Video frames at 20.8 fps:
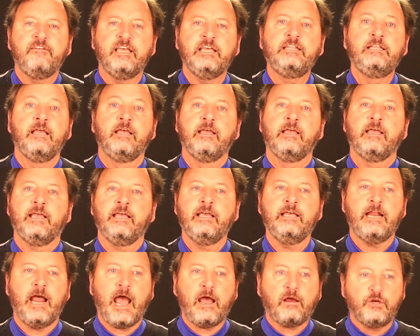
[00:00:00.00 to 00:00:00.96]

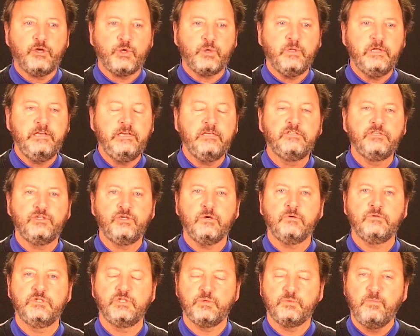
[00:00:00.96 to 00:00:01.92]
It actually is
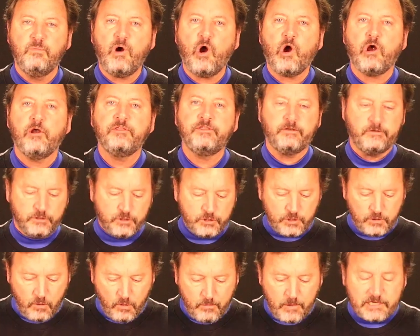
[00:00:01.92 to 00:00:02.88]
so smart. There's
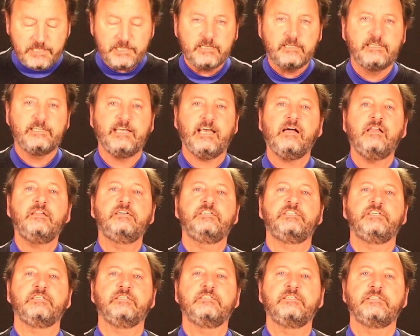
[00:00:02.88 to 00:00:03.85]
so much
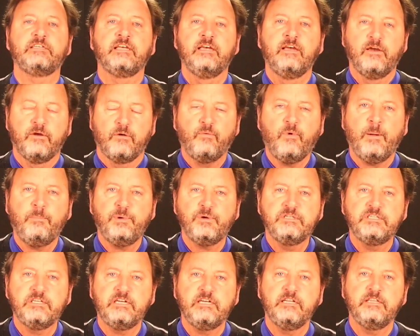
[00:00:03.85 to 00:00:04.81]
intelligence
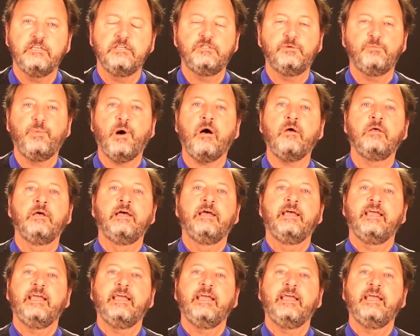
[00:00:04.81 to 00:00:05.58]
represented in this ball.